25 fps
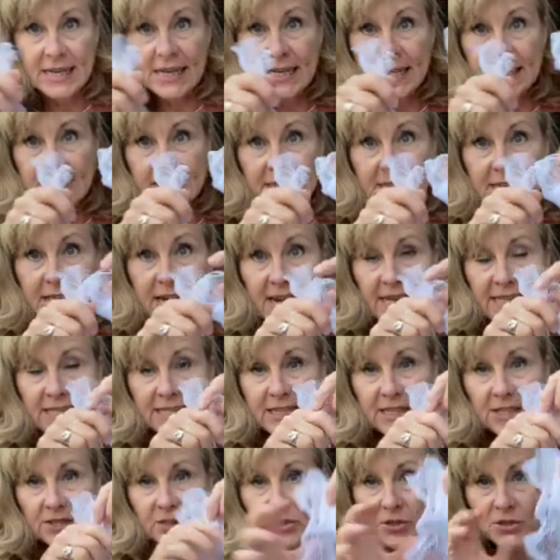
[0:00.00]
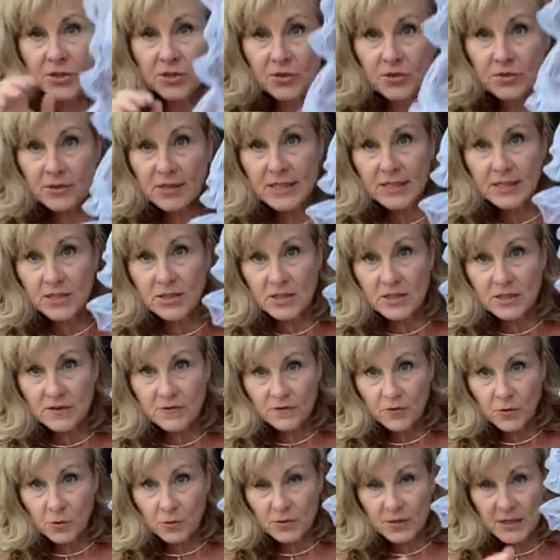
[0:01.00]
So the next thing you do is just
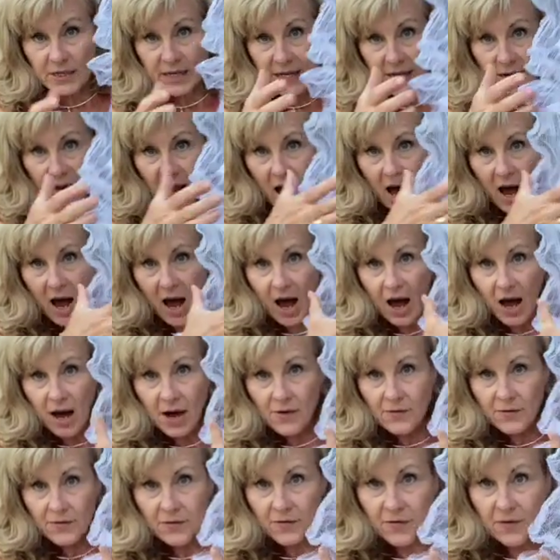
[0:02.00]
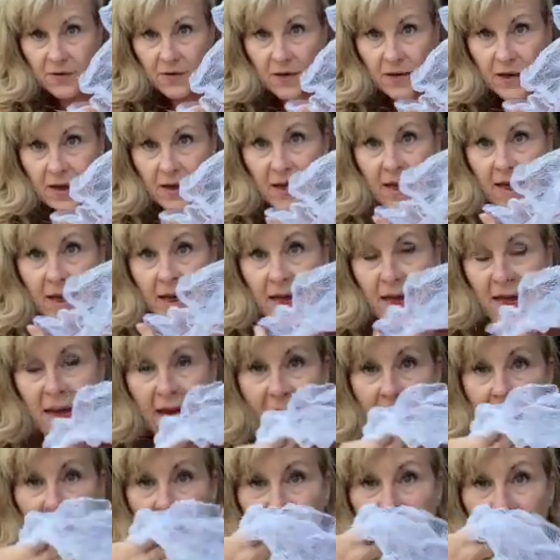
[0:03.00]
fold it in half
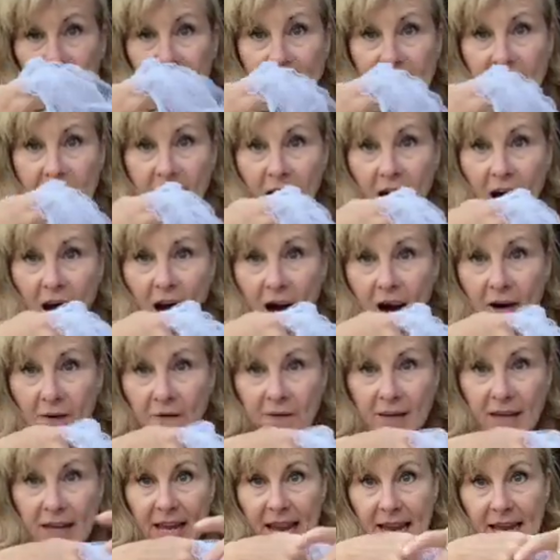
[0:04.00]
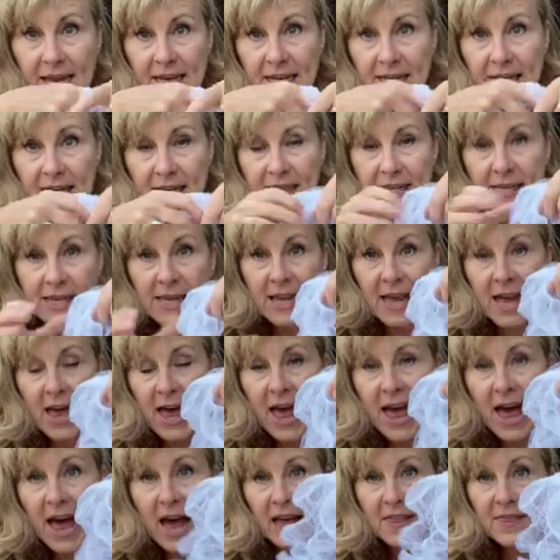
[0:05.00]
and then half again.
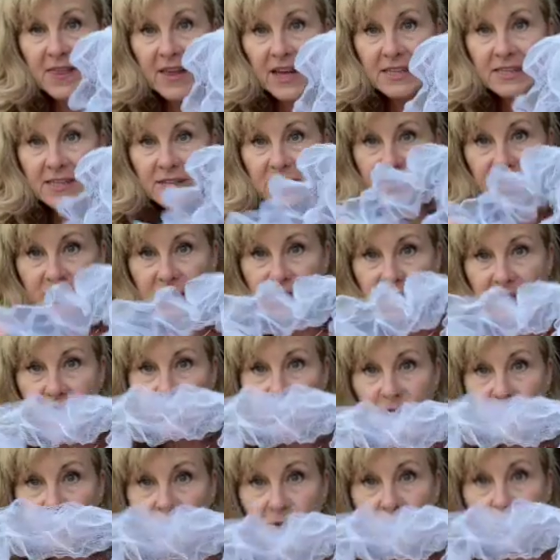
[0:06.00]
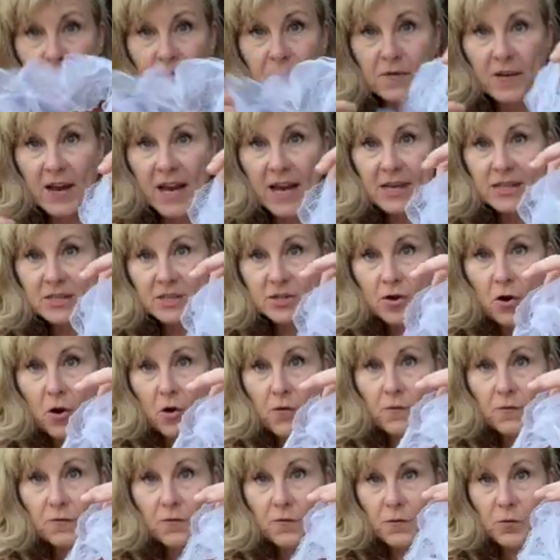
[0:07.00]
And that's going to give you the effect
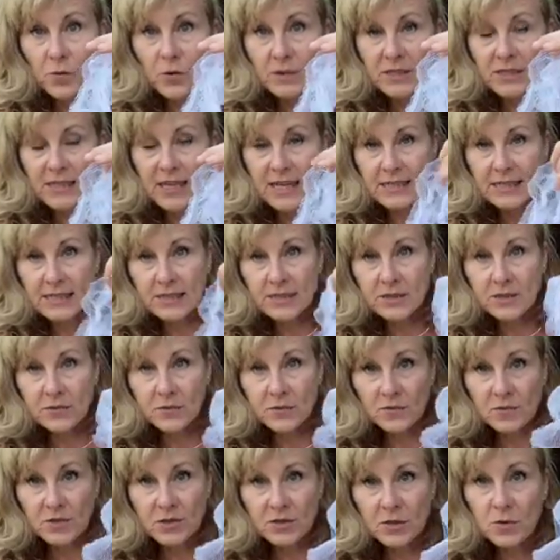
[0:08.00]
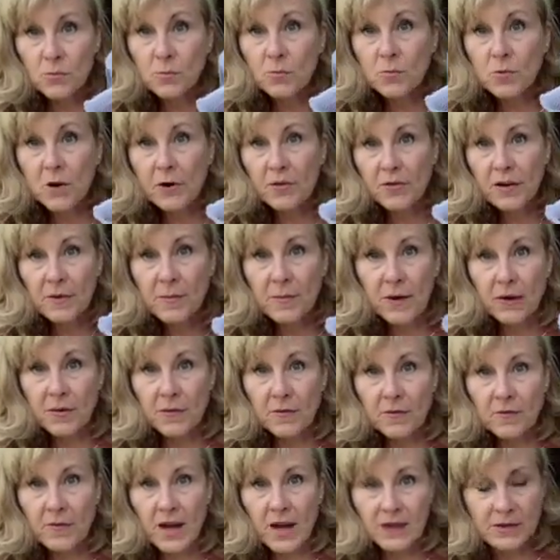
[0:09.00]
of 4 tentacles. Don't worry about
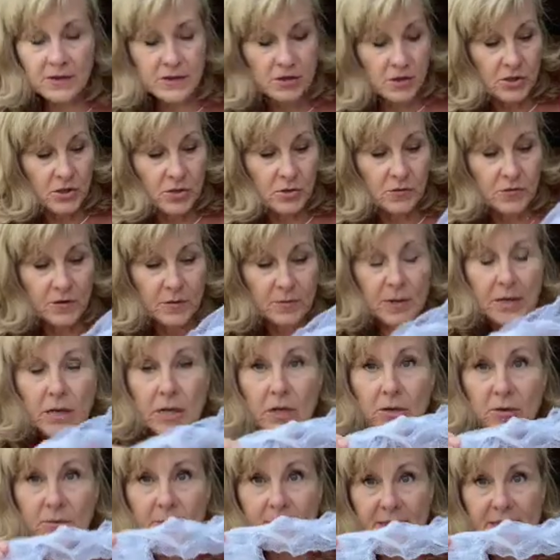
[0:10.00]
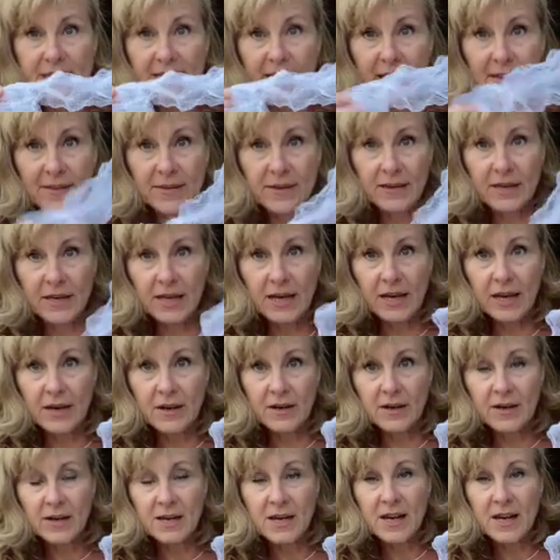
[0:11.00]
the fact that 2 of them are looped together
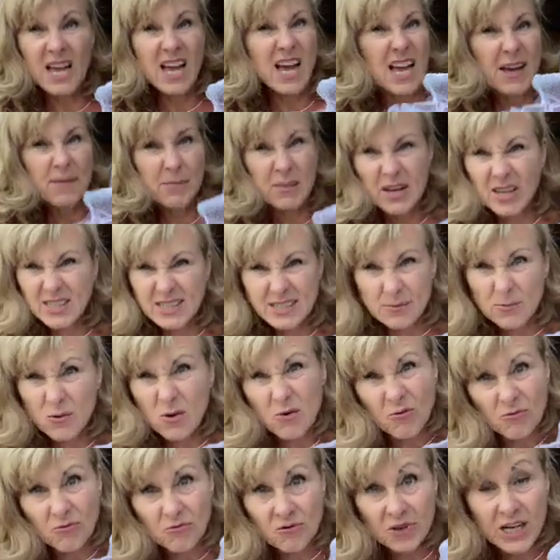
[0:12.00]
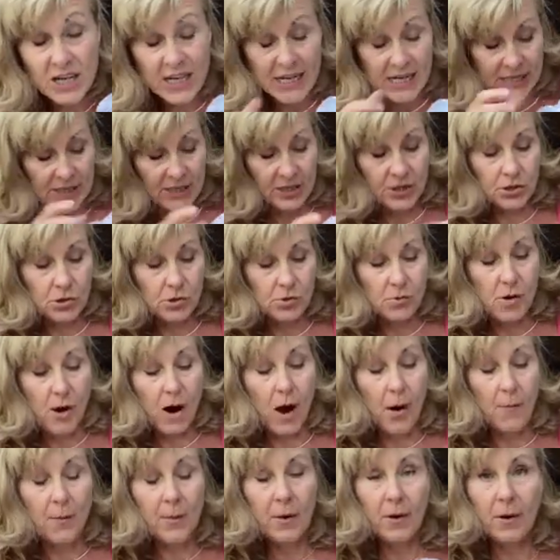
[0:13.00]
here, because it won't really show
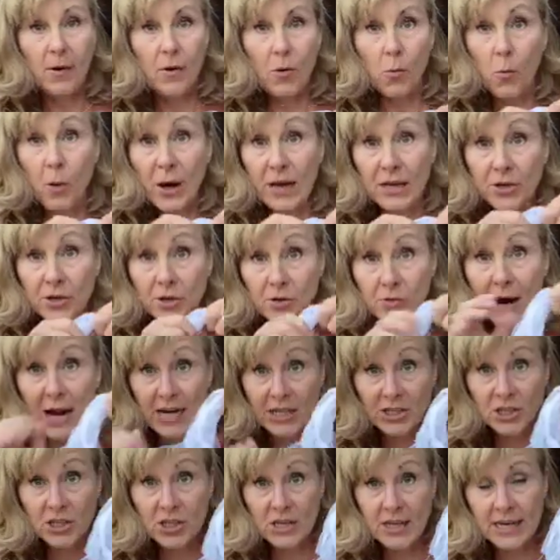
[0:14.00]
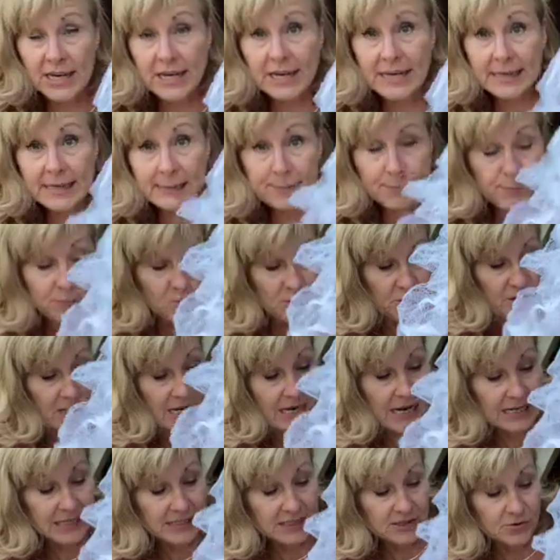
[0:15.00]
up when you actually put the
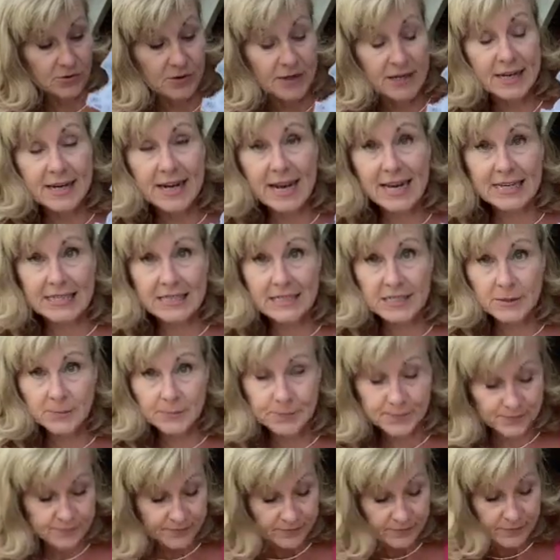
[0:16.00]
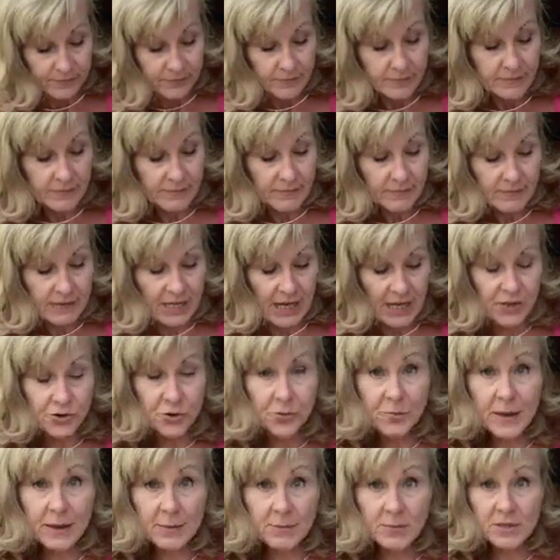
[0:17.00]
lights on at night. And
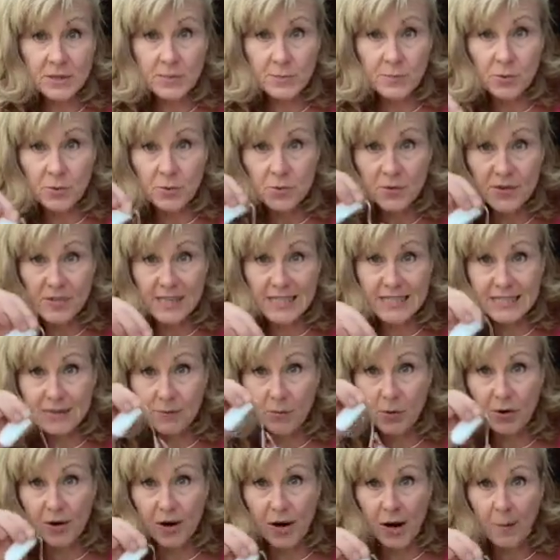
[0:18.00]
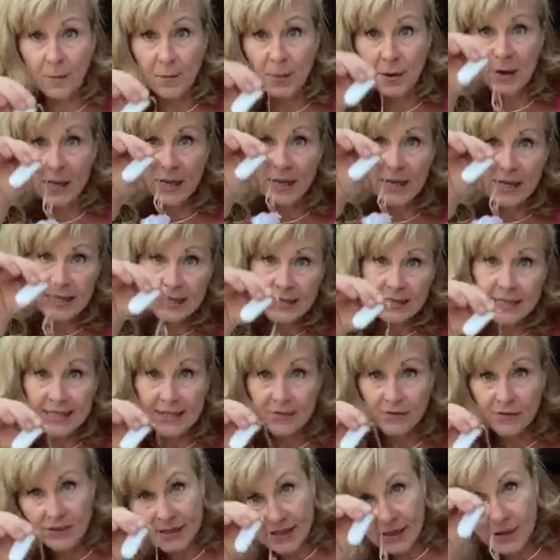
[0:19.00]
you'll be able to pull this one up to
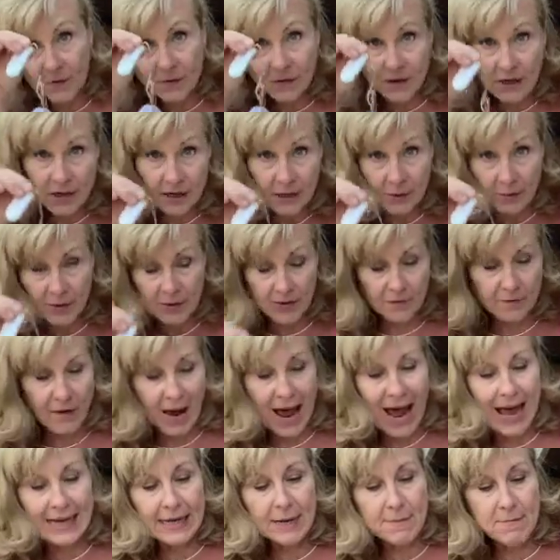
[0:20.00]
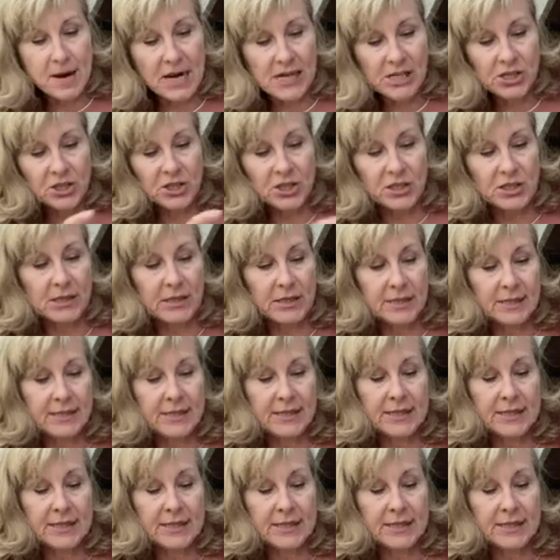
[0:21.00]
give yourself a little bit of animation.